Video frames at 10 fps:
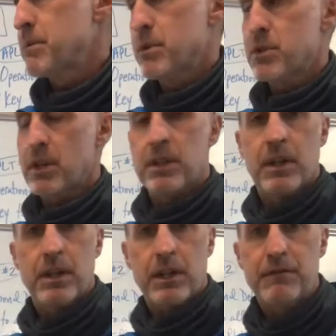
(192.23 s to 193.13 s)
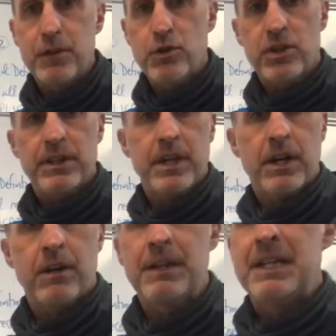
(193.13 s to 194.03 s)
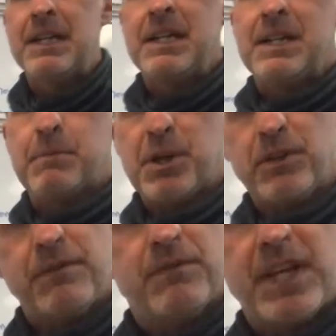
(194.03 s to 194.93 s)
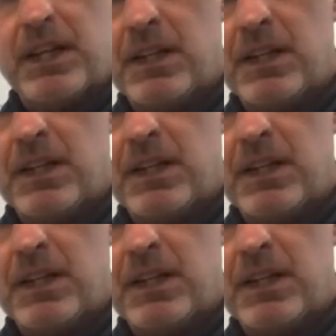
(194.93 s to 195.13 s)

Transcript: there's a confusion there, especially if you've taken a